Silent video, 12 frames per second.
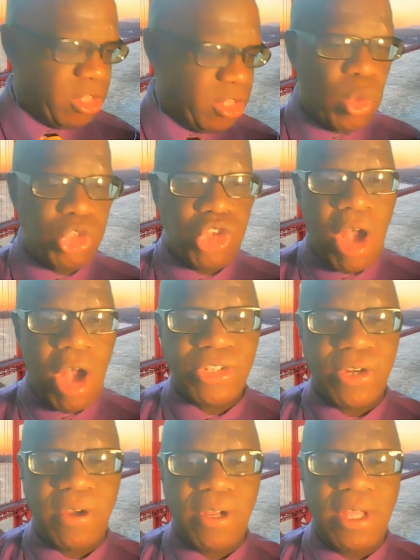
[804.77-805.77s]
No
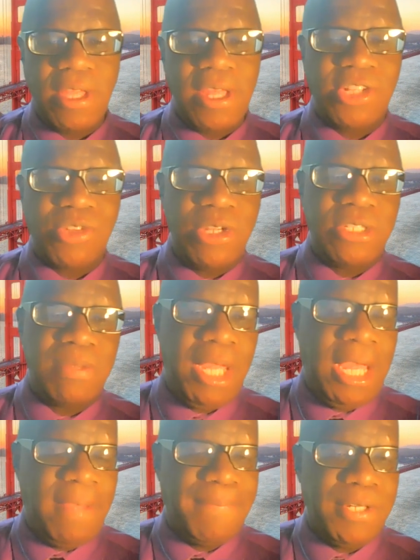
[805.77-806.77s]
doctor is going to
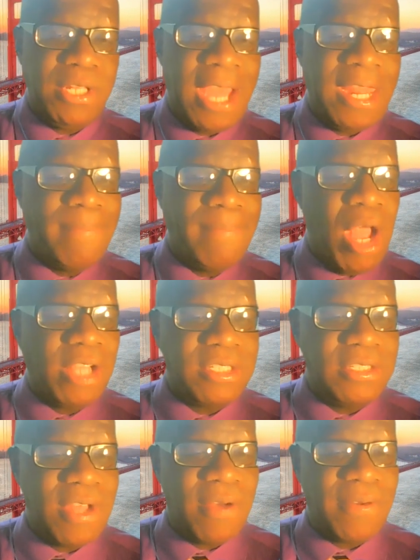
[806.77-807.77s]
be able, and I'm not
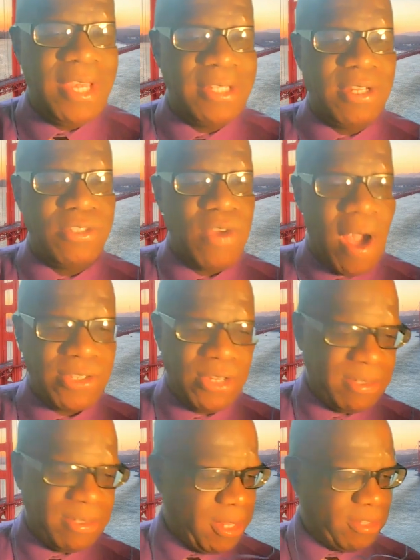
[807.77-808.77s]
now hitting
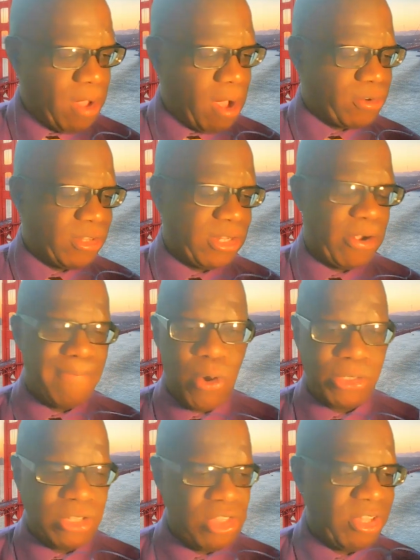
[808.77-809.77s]
doctors, because doctors are
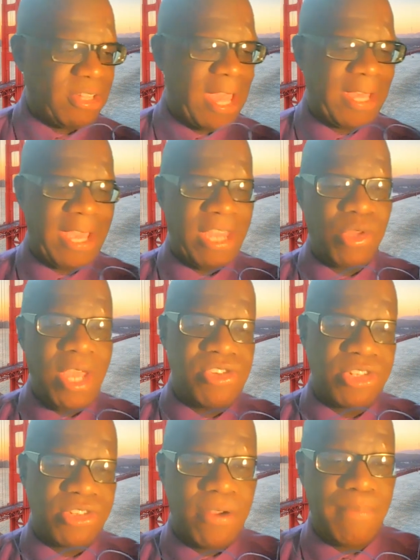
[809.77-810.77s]
important, just like
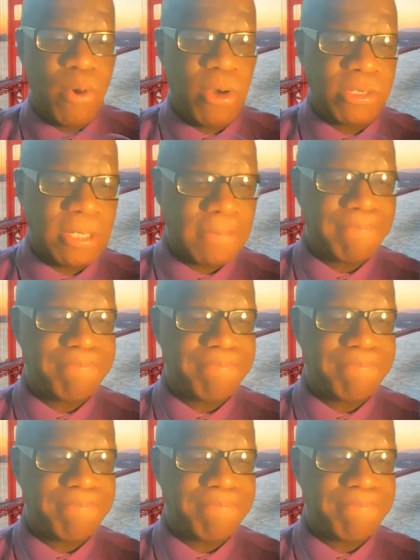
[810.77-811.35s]
educators are important,